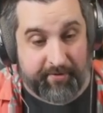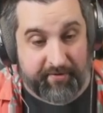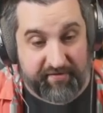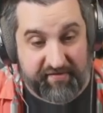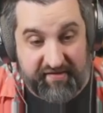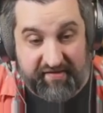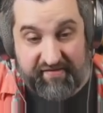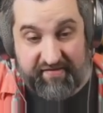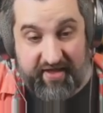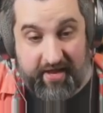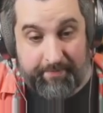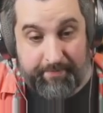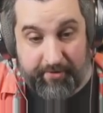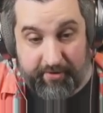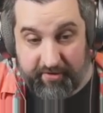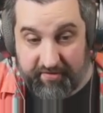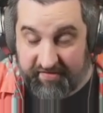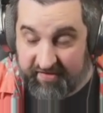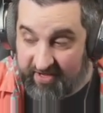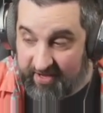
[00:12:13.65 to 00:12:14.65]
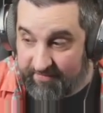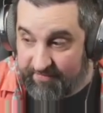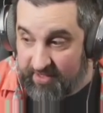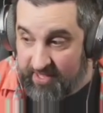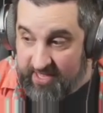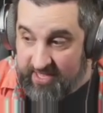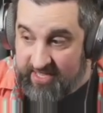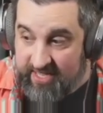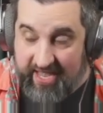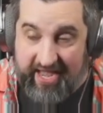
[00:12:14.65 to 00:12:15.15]
6 Sniper, you're just going to have
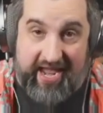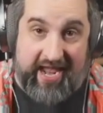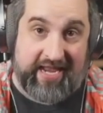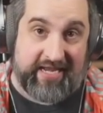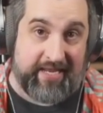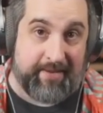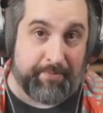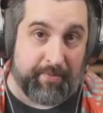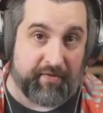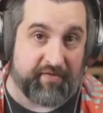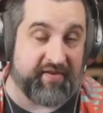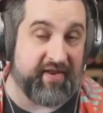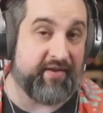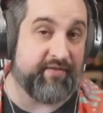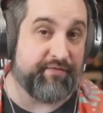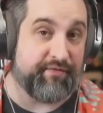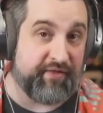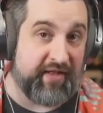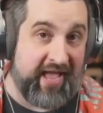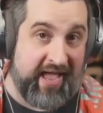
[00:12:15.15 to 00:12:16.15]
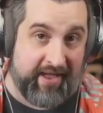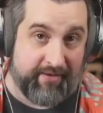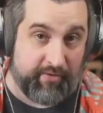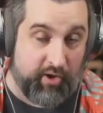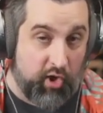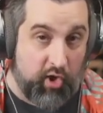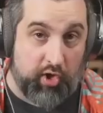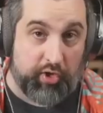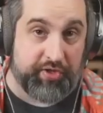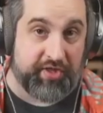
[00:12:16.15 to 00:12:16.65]
80% flat
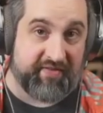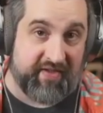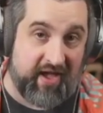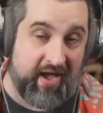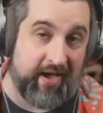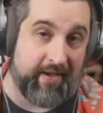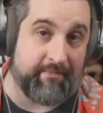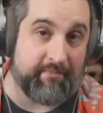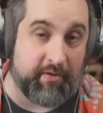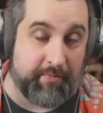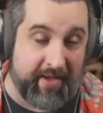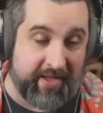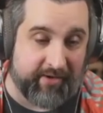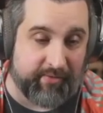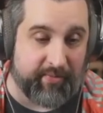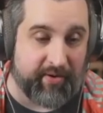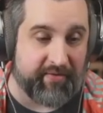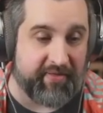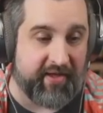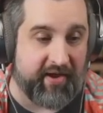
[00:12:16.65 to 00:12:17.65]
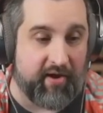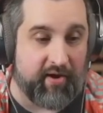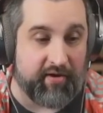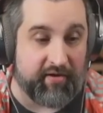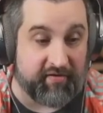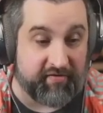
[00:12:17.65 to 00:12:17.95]
all the time, no matter where they are.